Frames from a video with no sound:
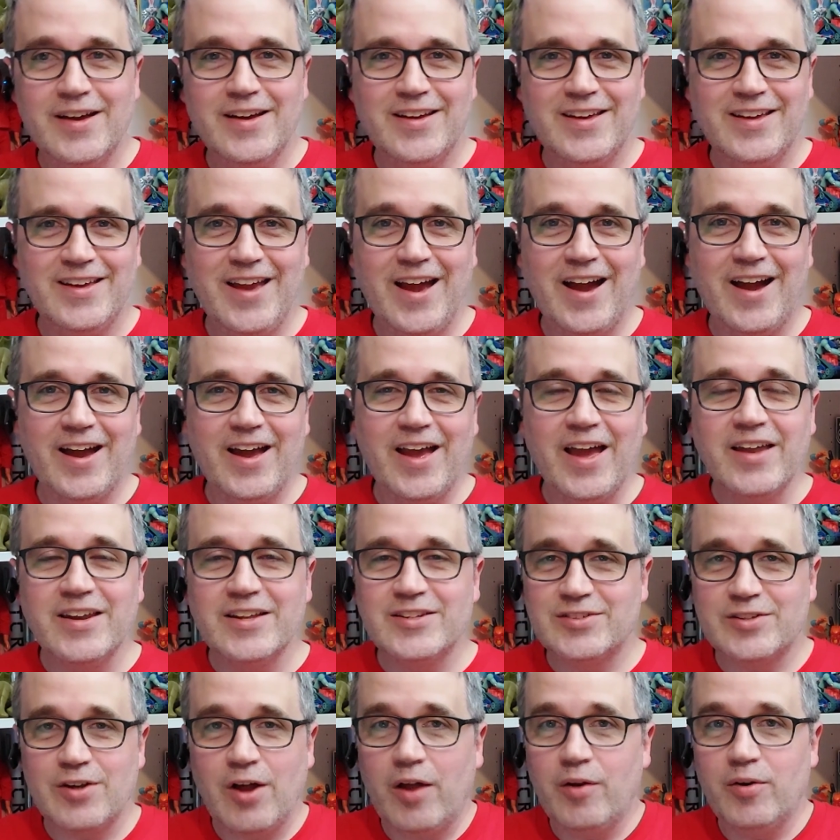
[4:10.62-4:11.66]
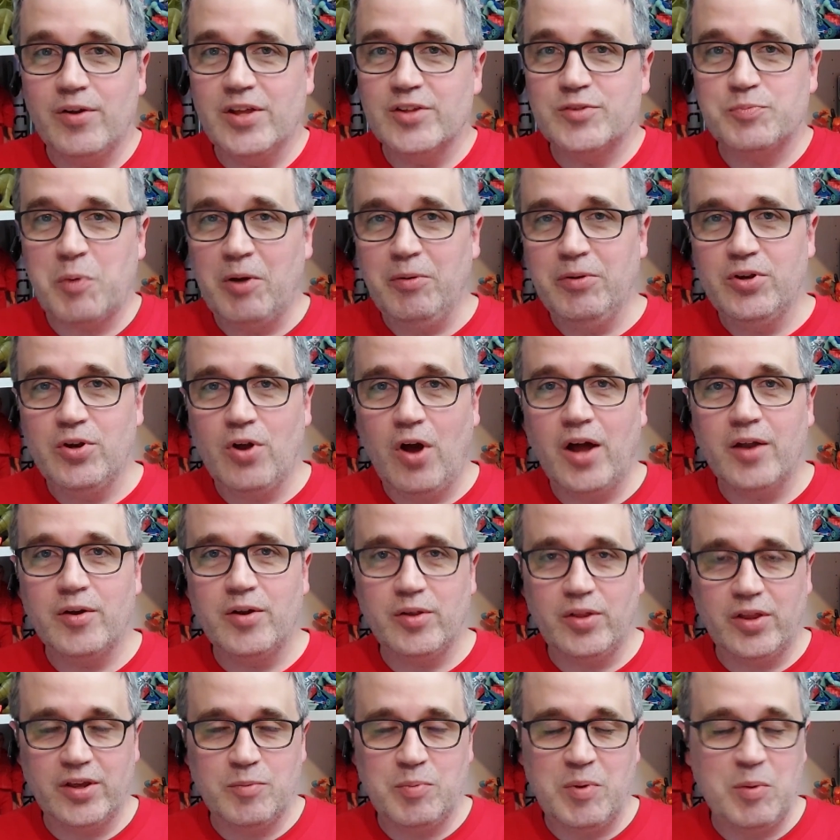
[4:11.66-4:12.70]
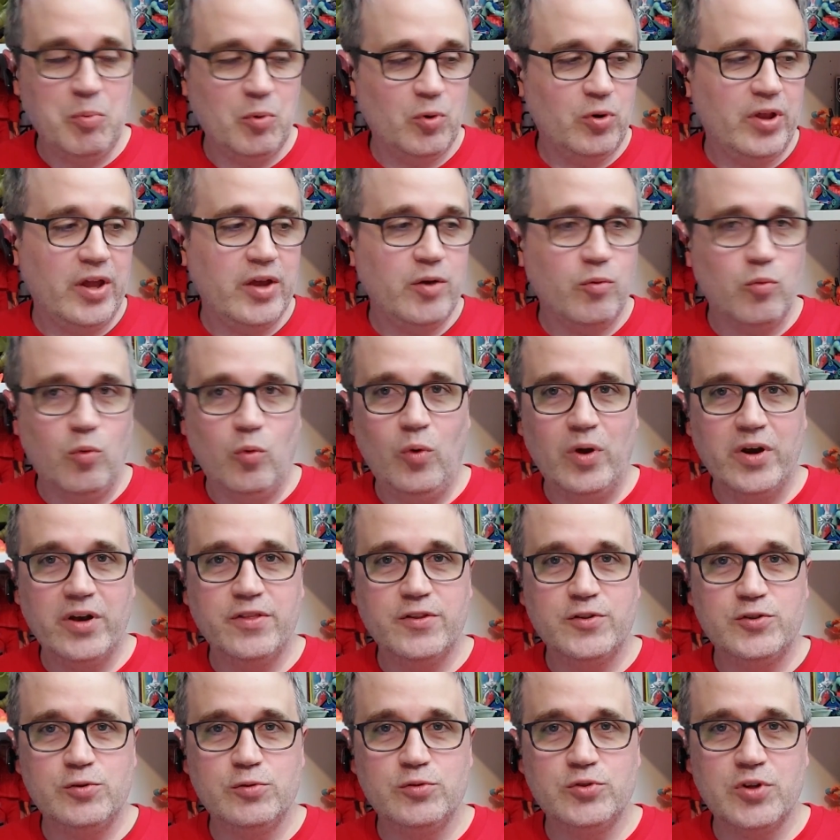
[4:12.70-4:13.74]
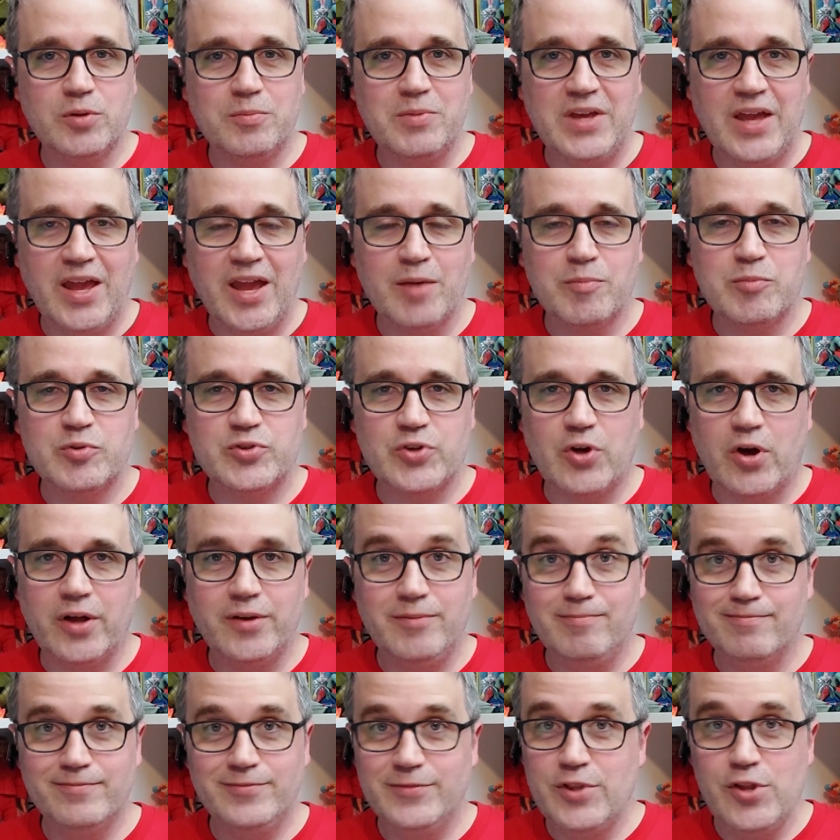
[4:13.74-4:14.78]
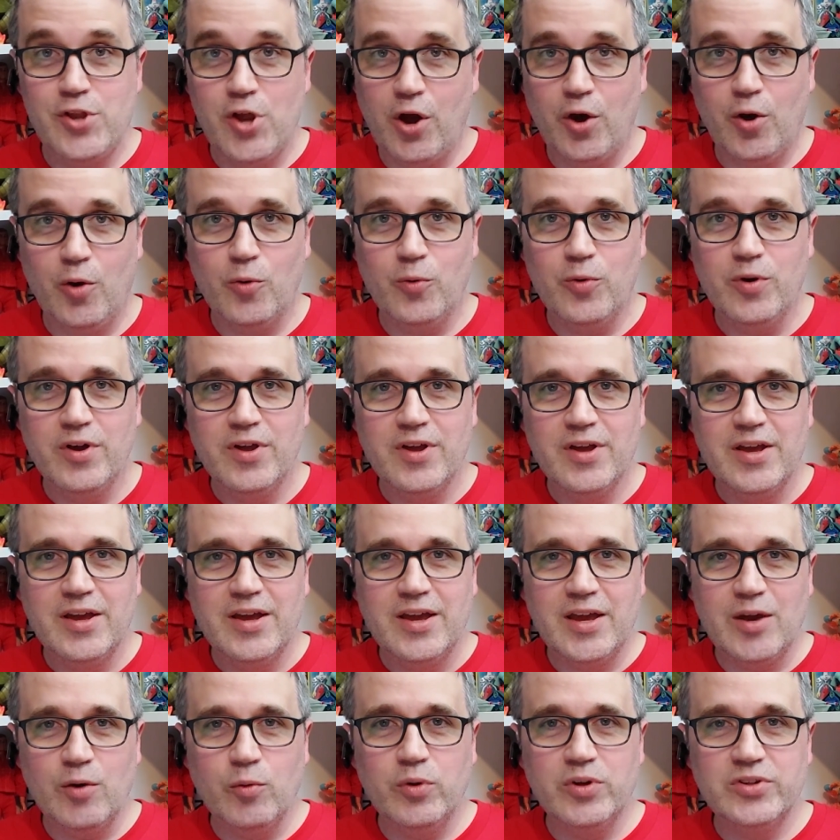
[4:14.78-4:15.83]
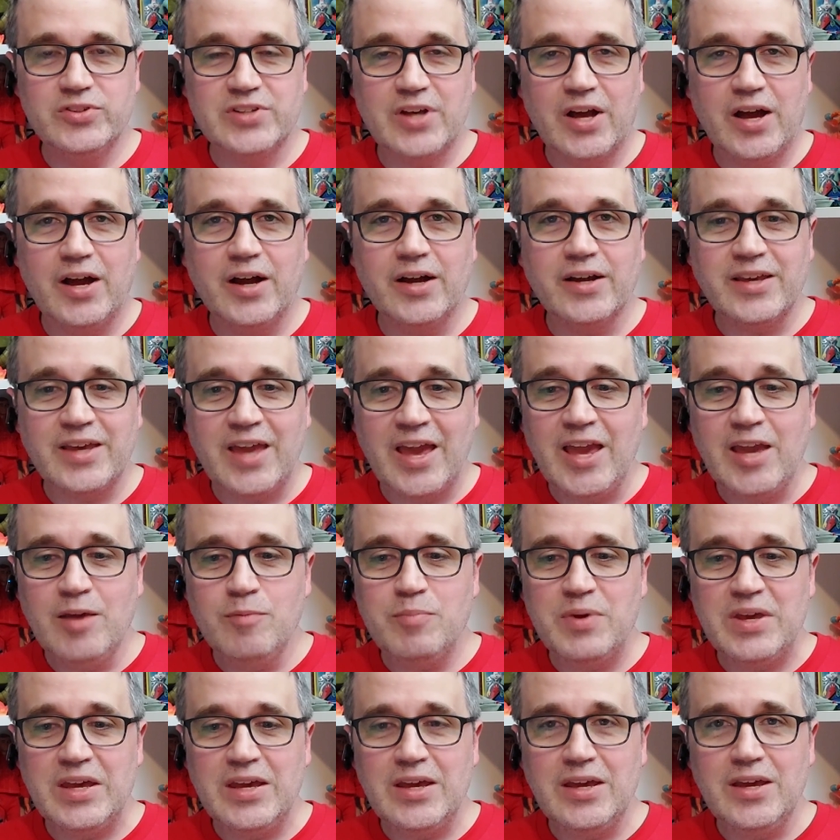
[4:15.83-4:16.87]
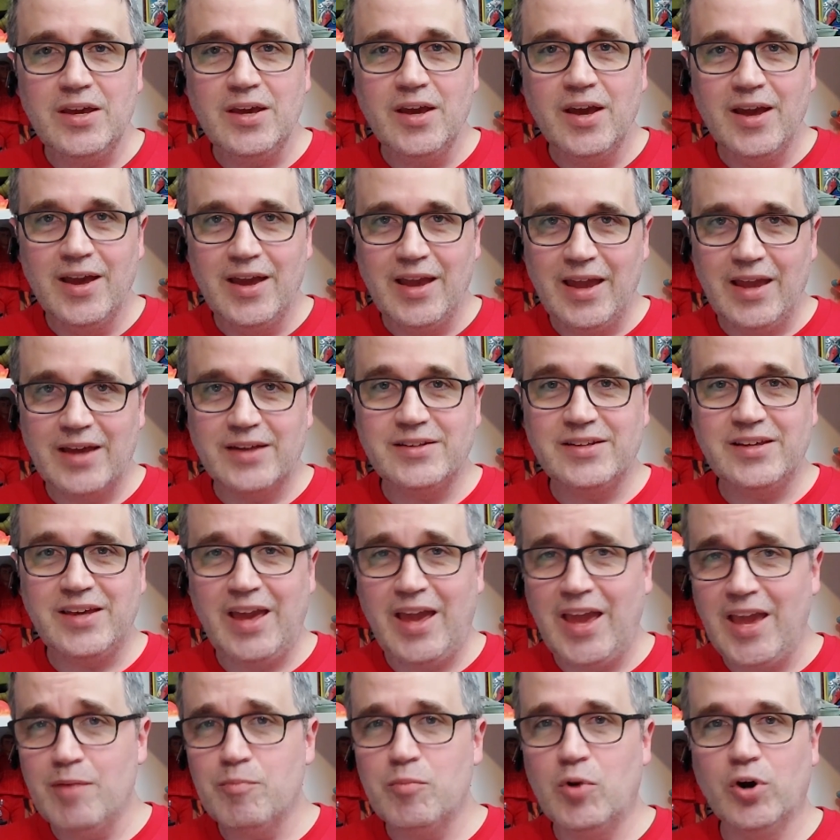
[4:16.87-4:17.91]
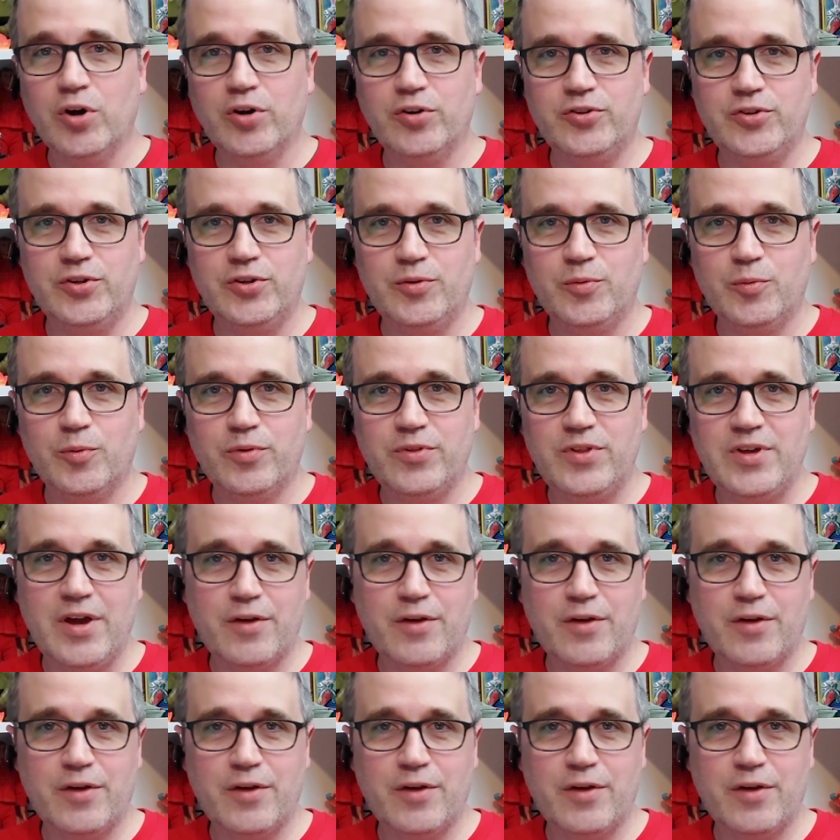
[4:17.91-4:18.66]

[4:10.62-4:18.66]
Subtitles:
Yeah, and it's probably not, like, people are like, well, one of the two is going to be Amazon. No, it was KB and Kmart were the other